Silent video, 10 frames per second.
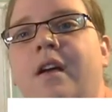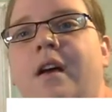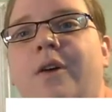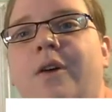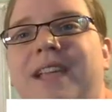
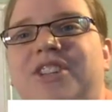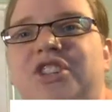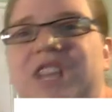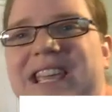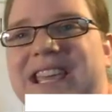Okay,
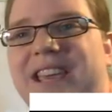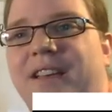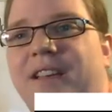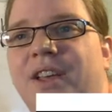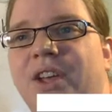G,
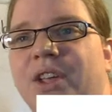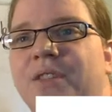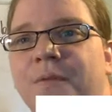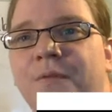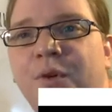
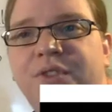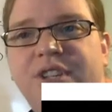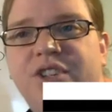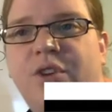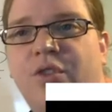the
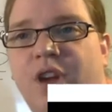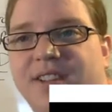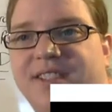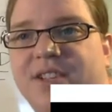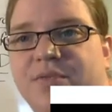voltage
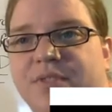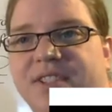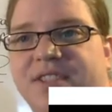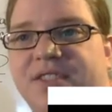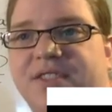across each
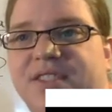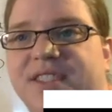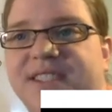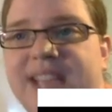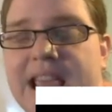resistor is the
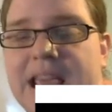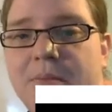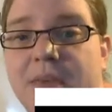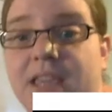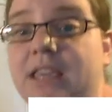
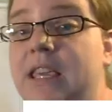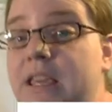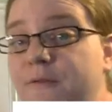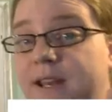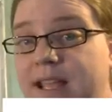same,
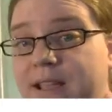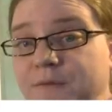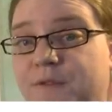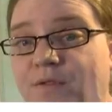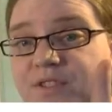even if
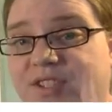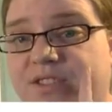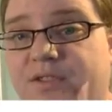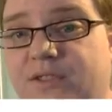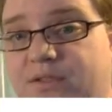the
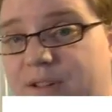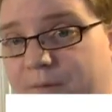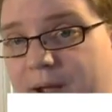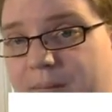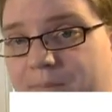resistors are
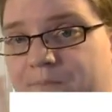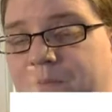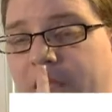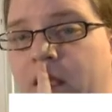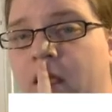different.
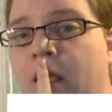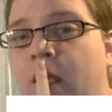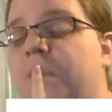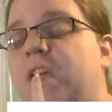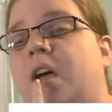
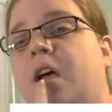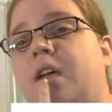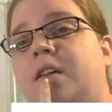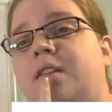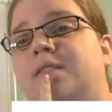
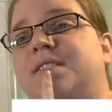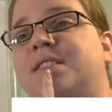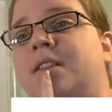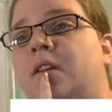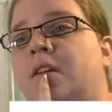
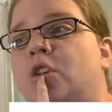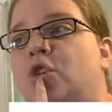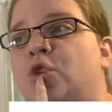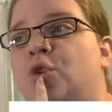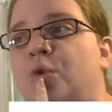Because
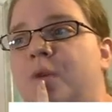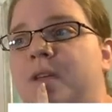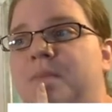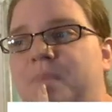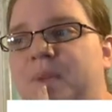you
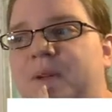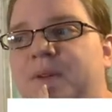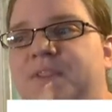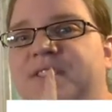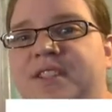can
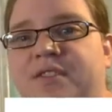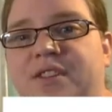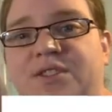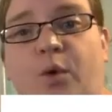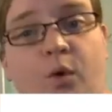build
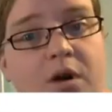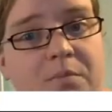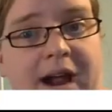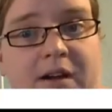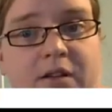series or
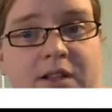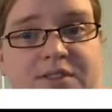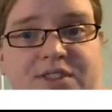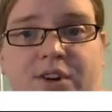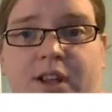parallel
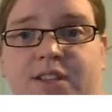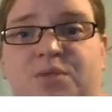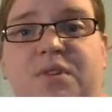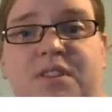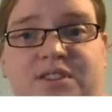
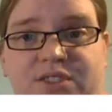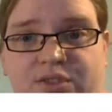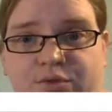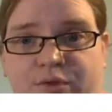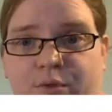circuits where this is
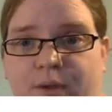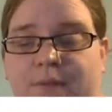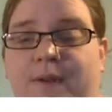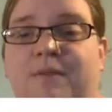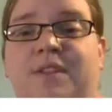true
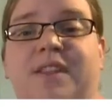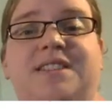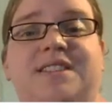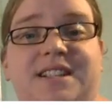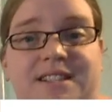if everything
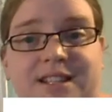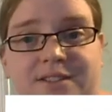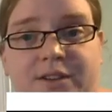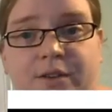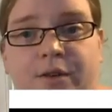is
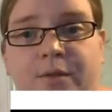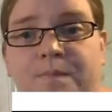identical.